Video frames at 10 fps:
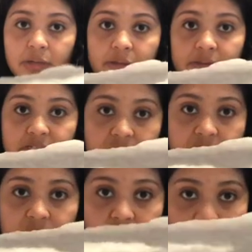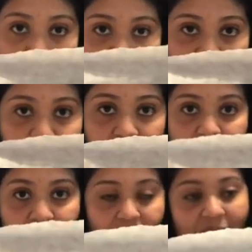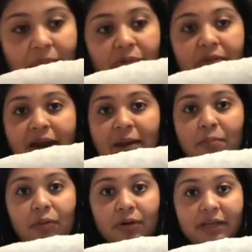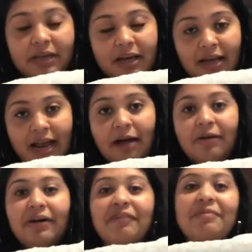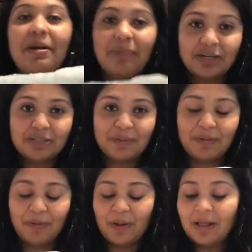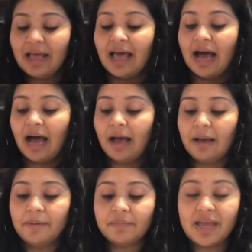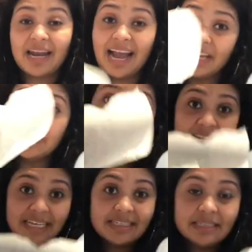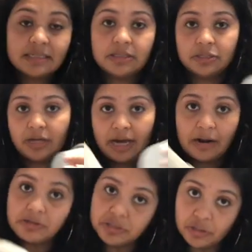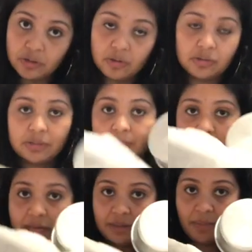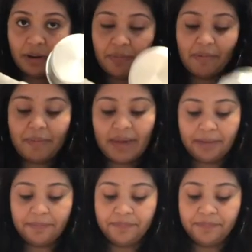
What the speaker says: this is a piece of parchment paper that I poorly cut out of my parchment roll. And I use this to cut out a circle to put at the bottom of my pan.